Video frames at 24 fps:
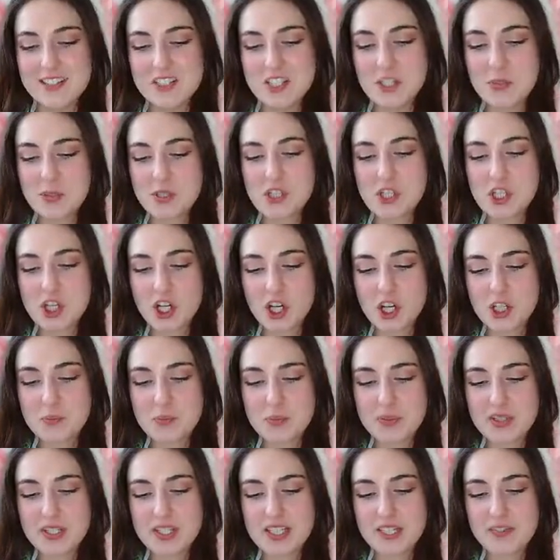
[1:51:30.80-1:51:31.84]
too much
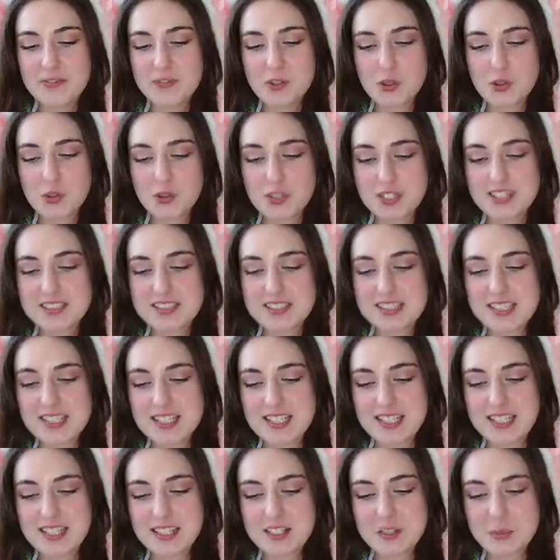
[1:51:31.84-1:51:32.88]
heartbreak for one
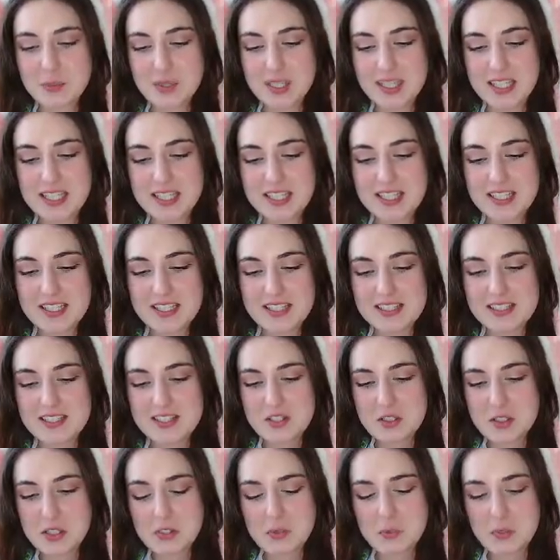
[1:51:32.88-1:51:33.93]
sitting. Goodbye Eri is
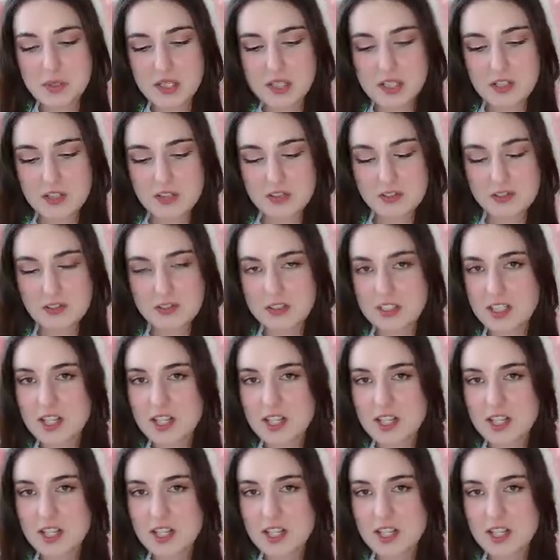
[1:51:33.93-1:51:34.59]
200 pages long.